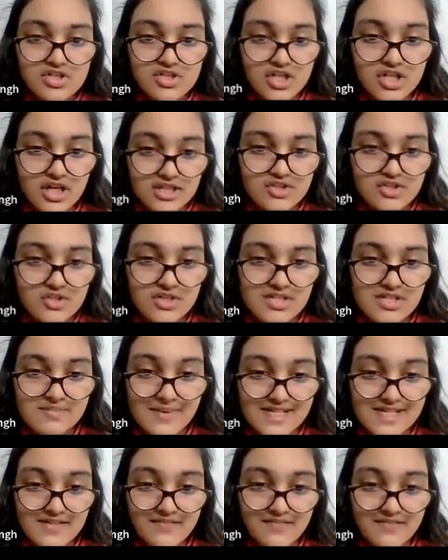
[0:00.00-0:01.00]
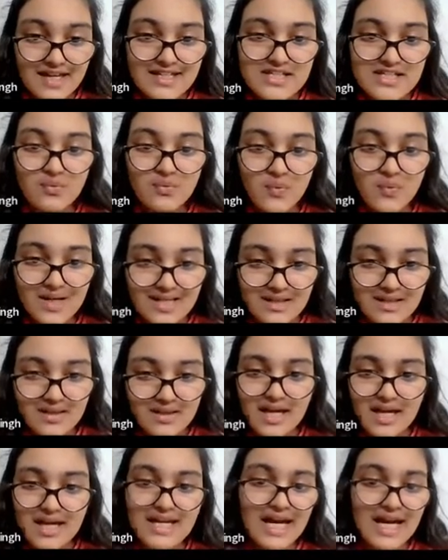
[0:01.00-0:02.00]
change or specify its width
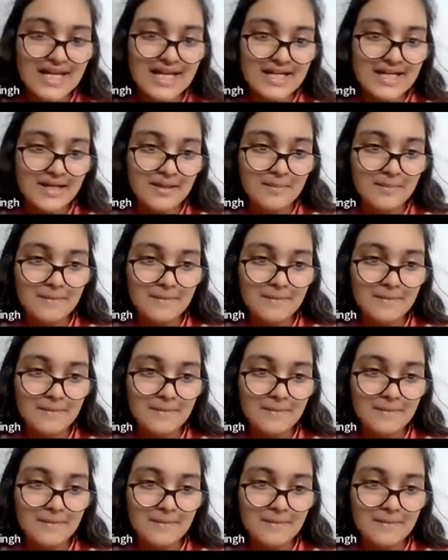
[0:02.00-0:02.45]
and height.